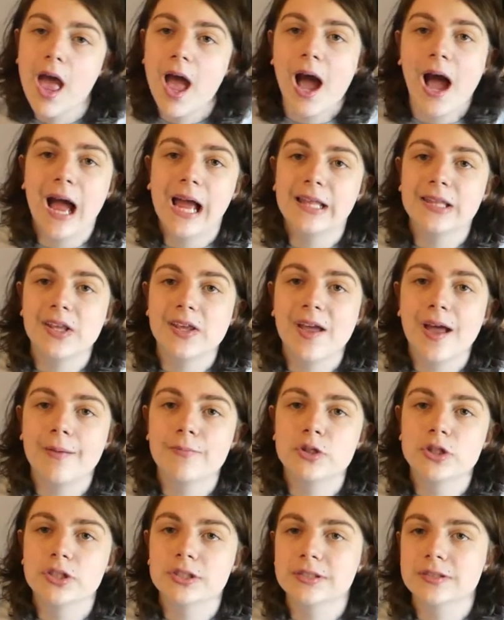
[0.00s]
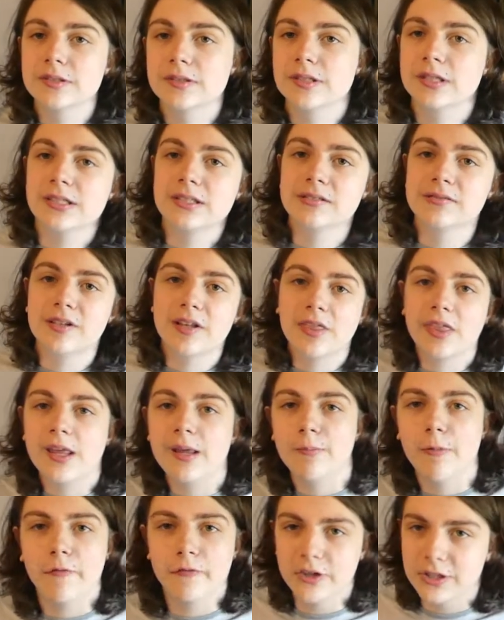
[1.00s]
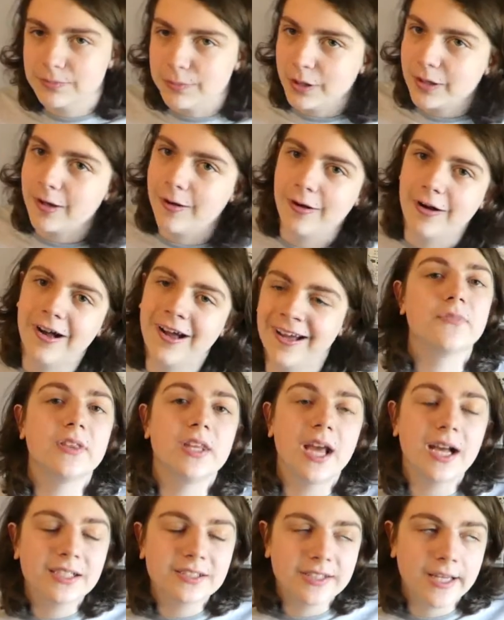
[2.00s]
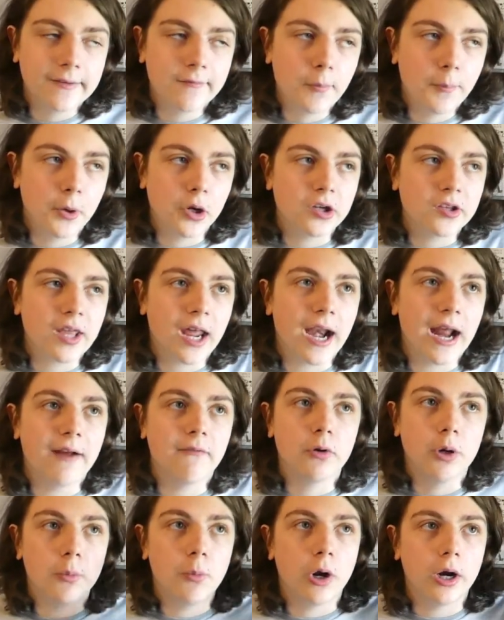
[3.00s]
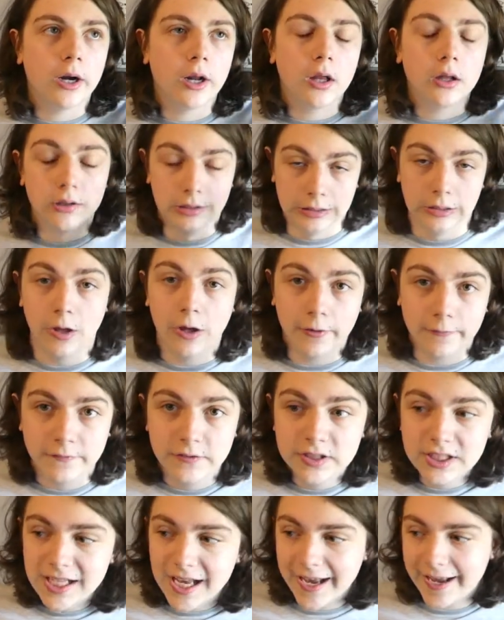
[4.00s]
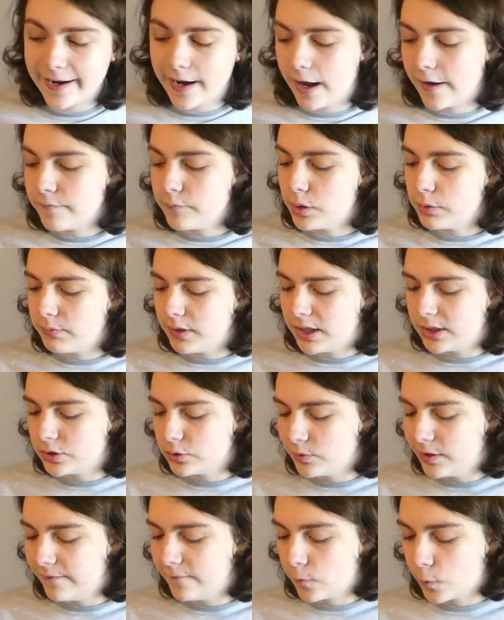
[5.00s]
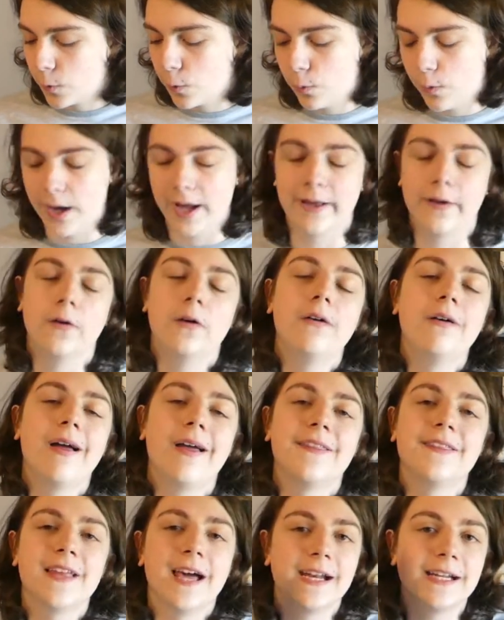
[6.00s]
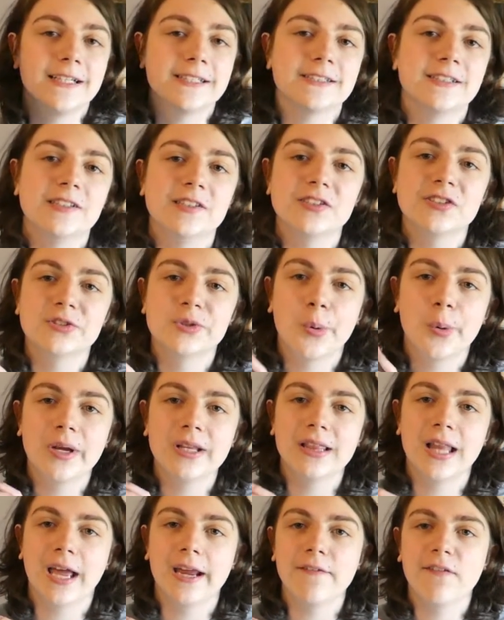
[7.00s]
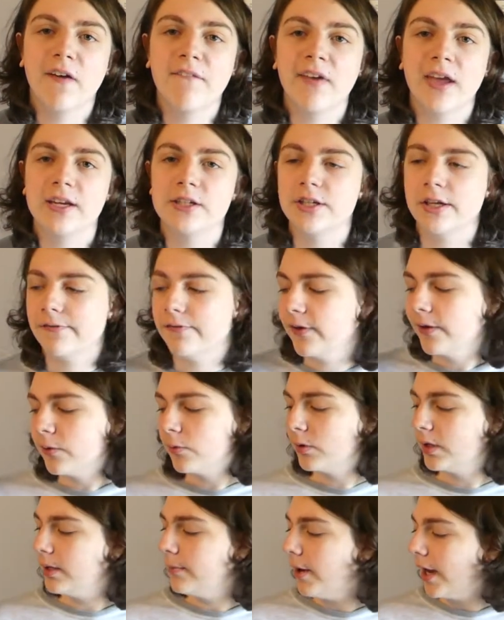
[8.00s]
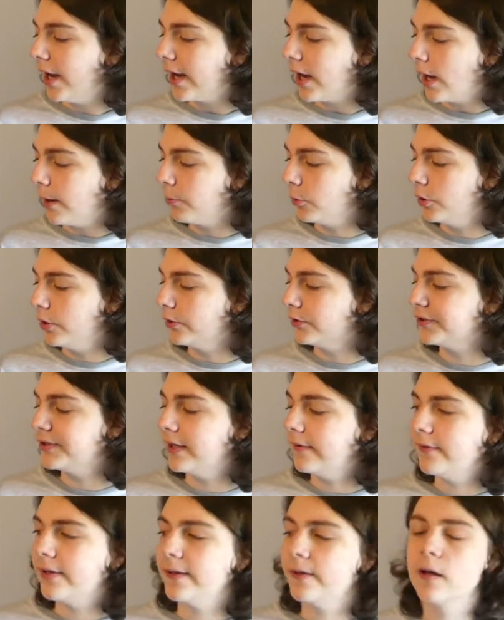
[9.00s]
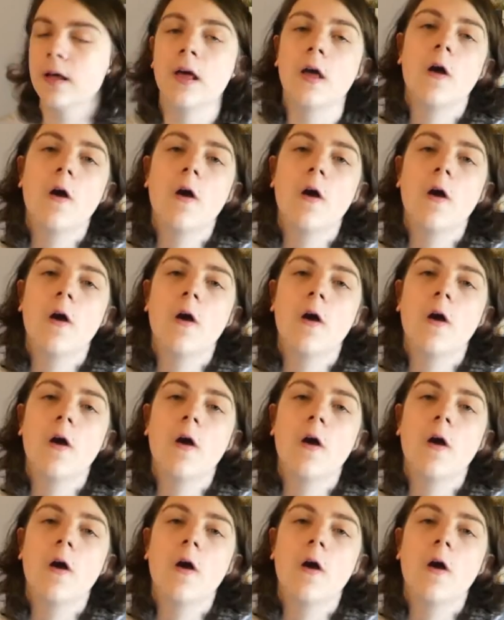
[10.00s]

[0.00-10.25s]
I think I'm just, this is a theme of this book haul. Next, I have a book that everyone loves, and I've been meaning to read for a while, and that is The Storied Life of A.J. Fikry by Gabrielle, Zevin.